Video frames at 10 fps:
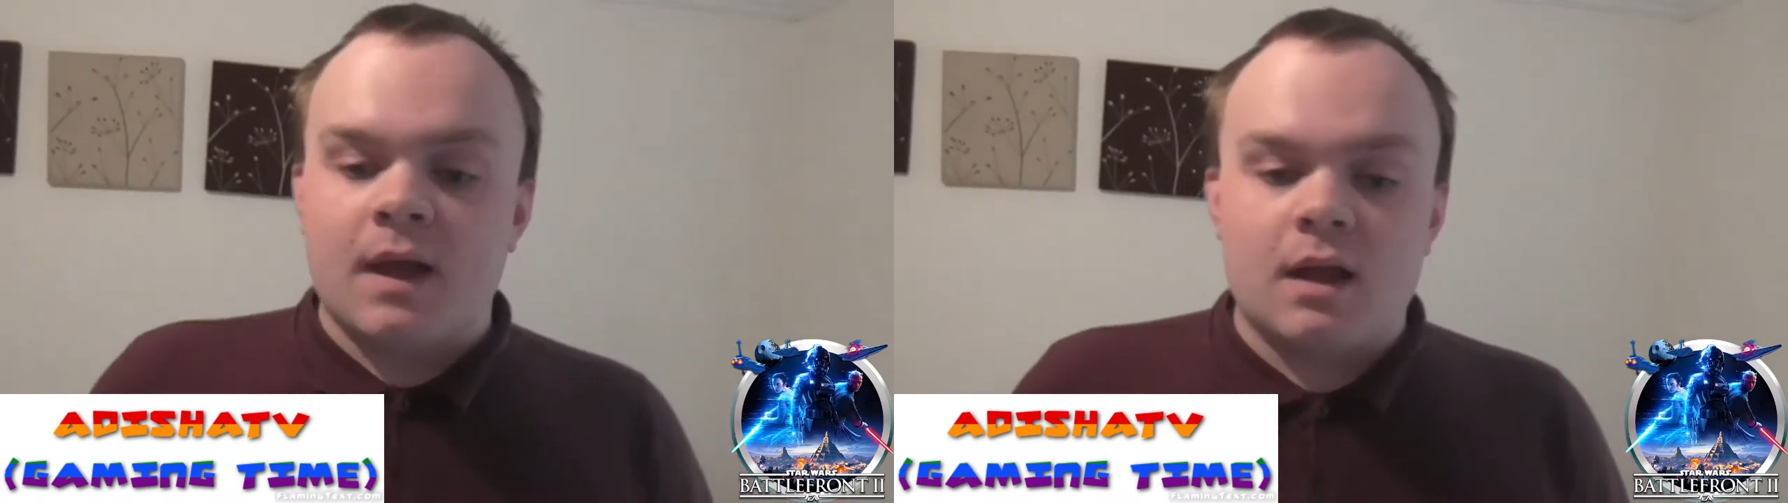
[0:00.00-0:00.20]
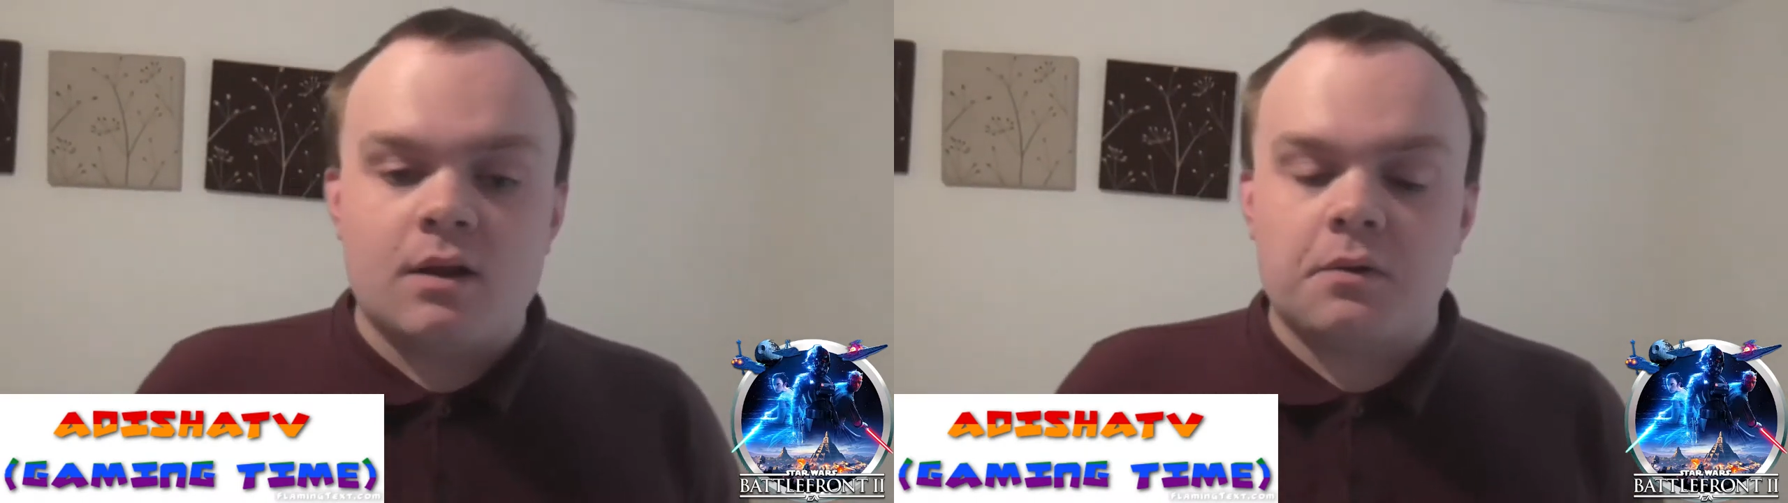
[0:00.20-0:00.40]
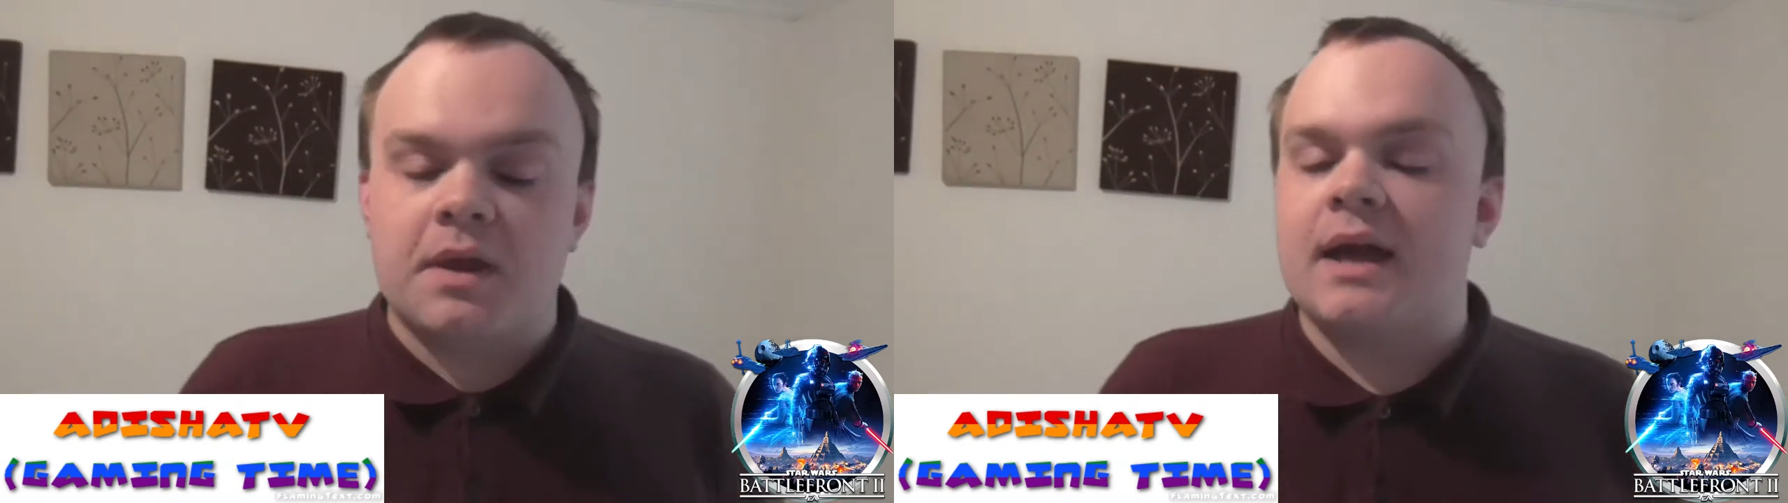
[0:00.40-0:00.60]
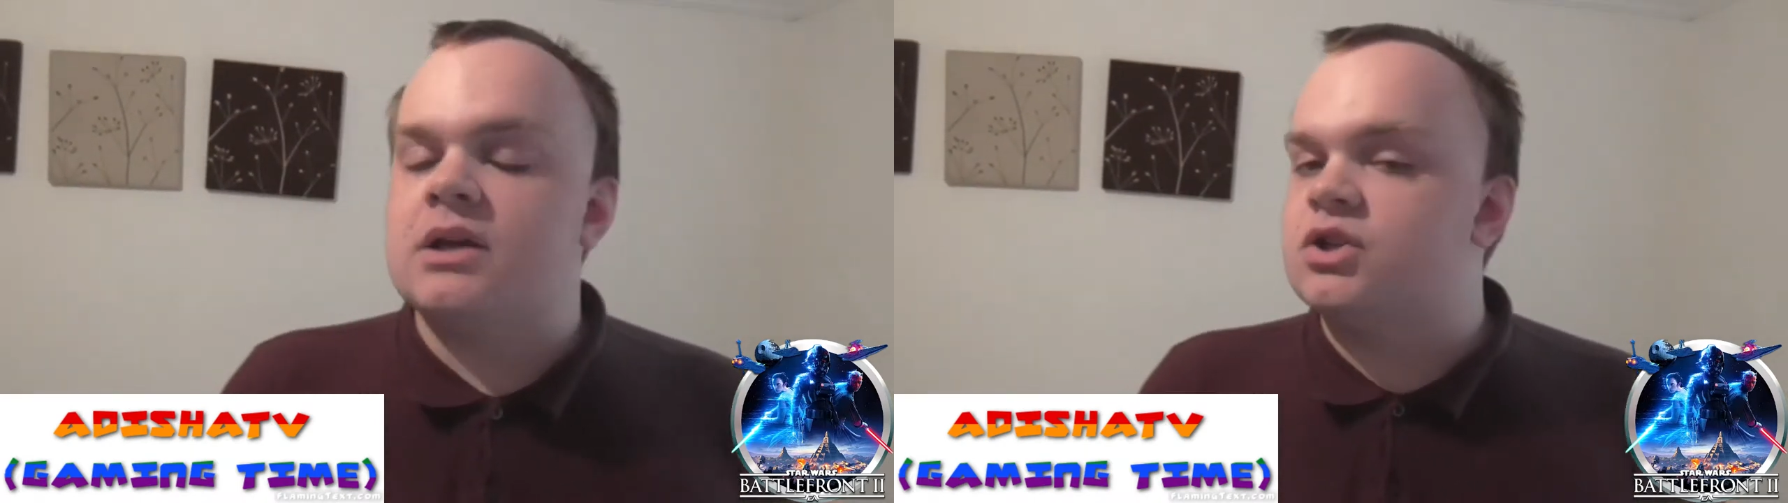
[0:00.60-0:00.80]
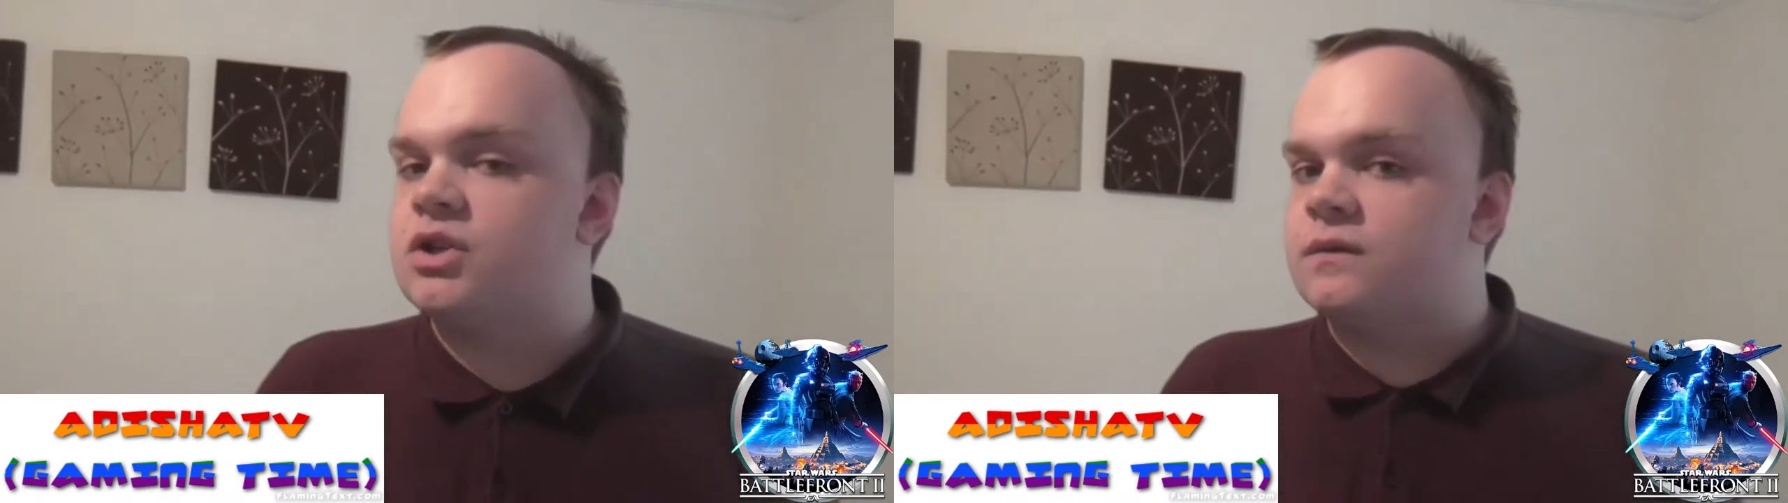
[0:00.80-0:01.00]

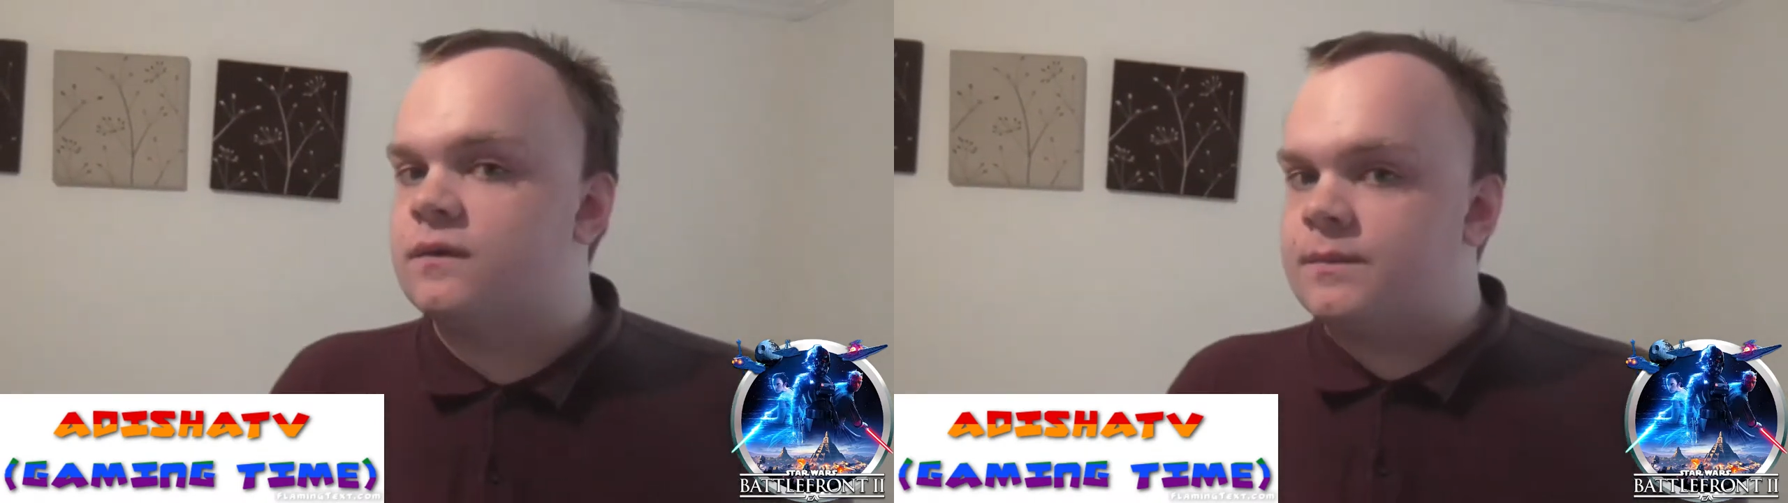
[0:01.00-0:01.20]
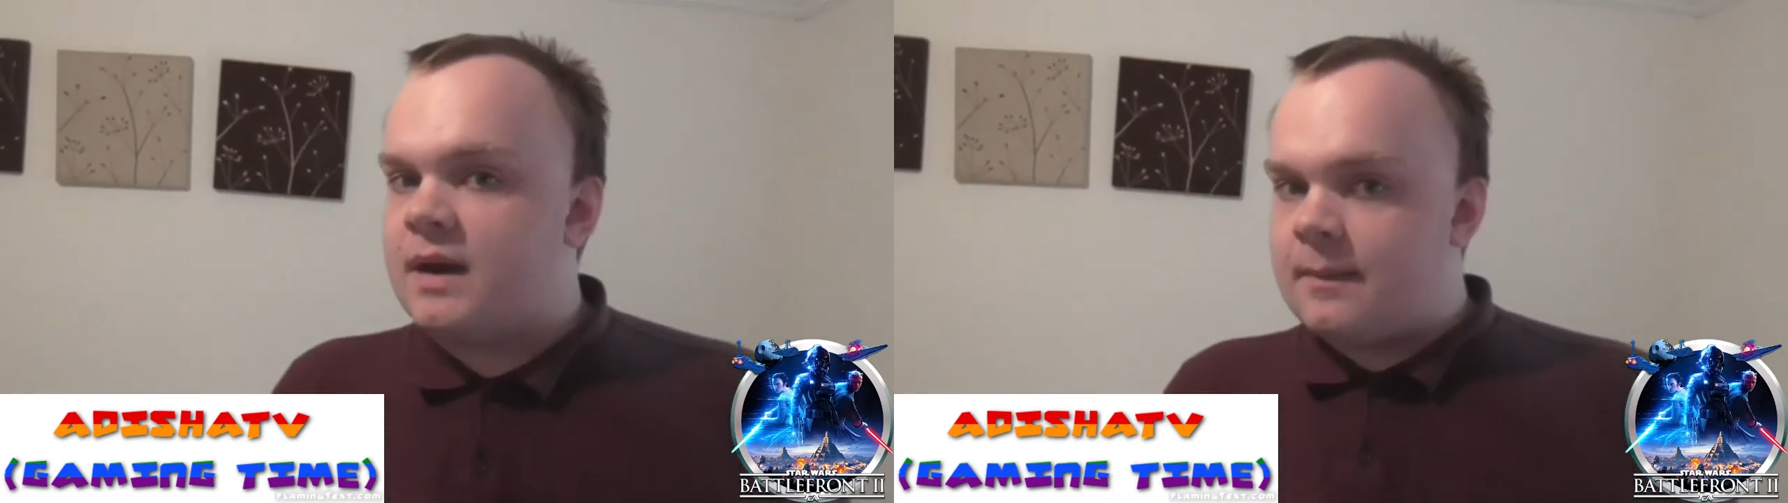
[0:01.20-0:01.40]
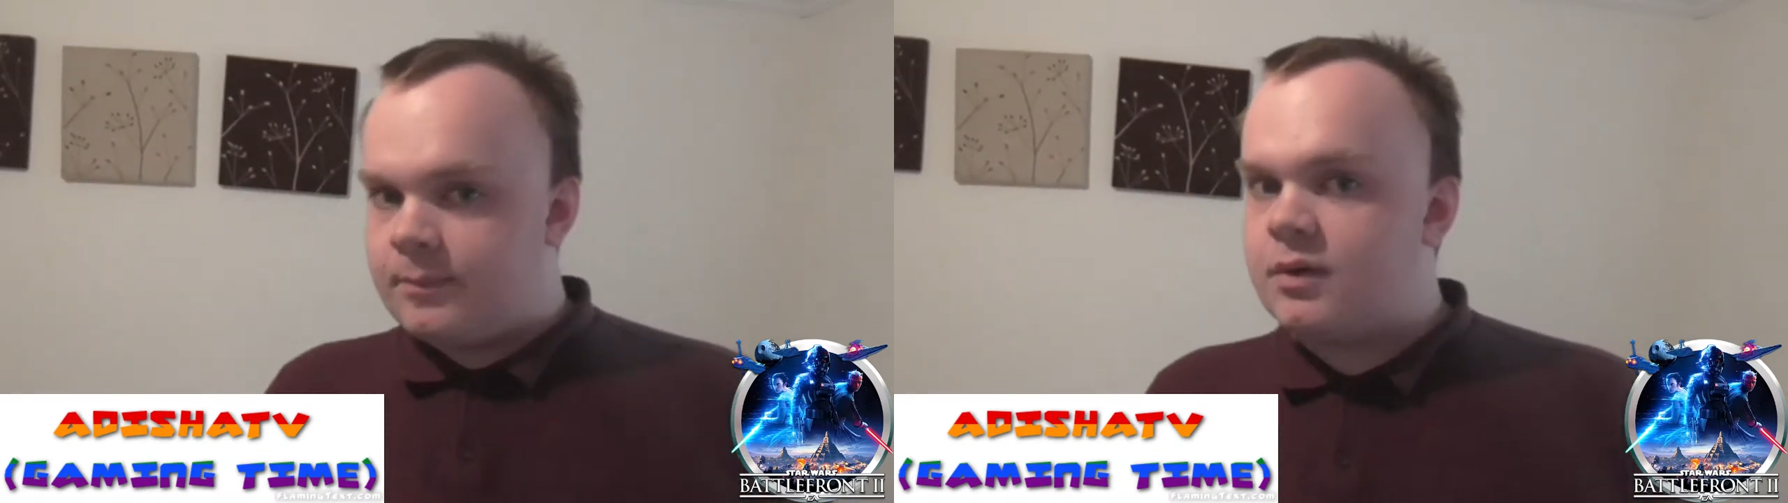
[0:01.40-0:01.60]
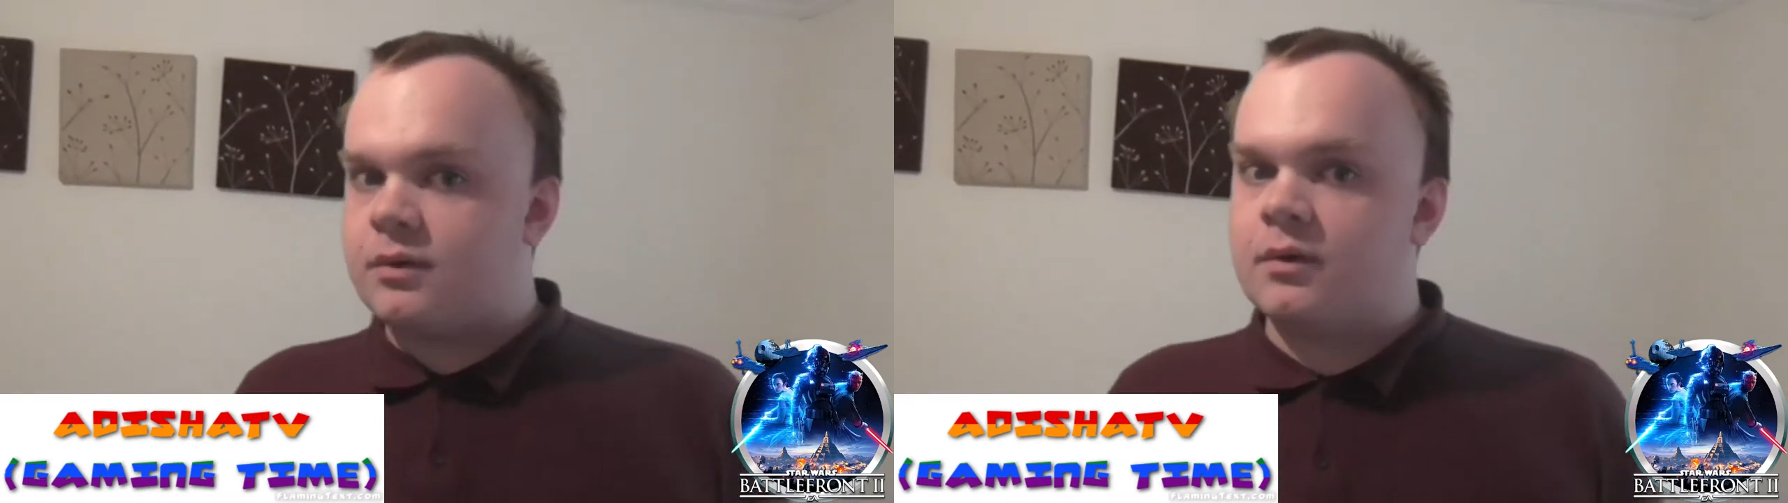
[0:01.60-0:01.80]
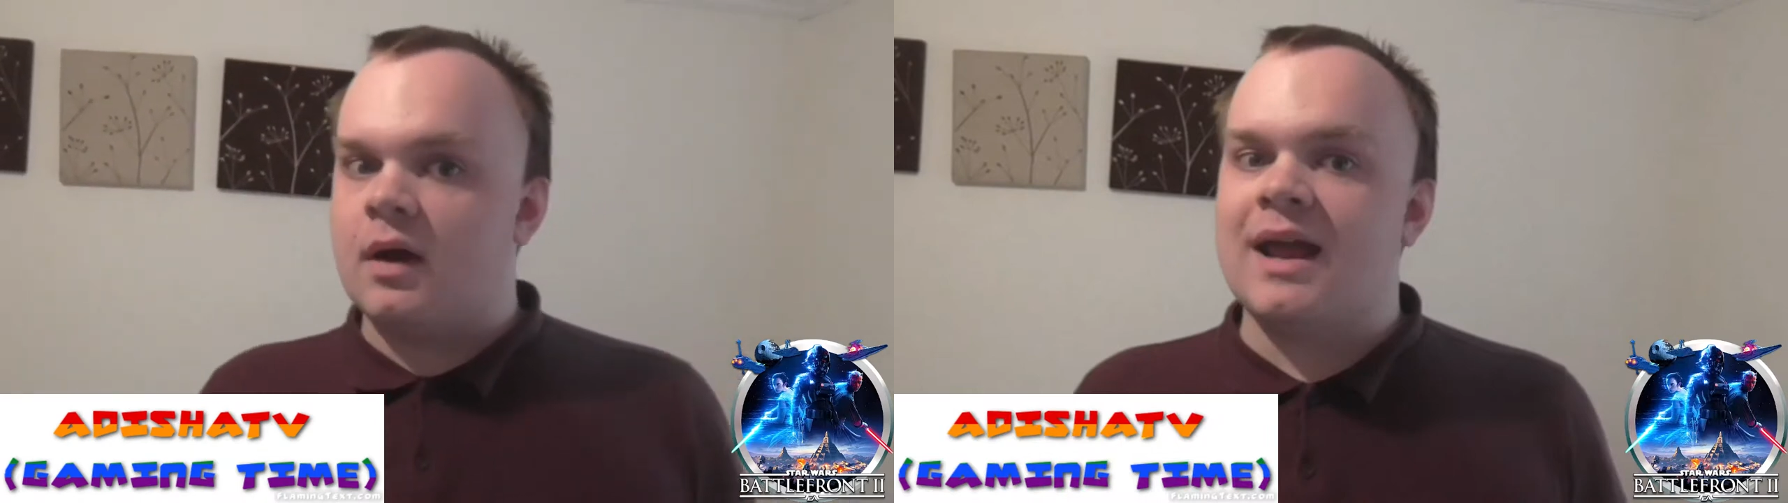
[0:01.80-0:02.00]
location from
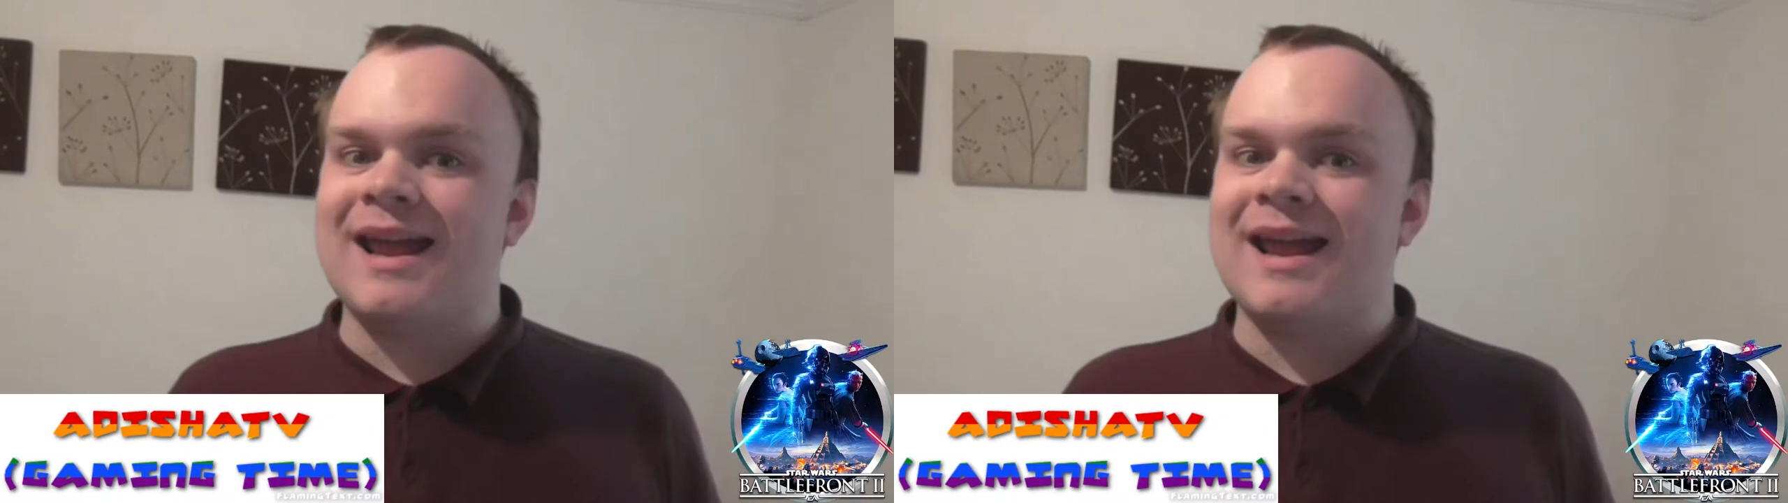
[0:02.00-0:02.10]
Naboo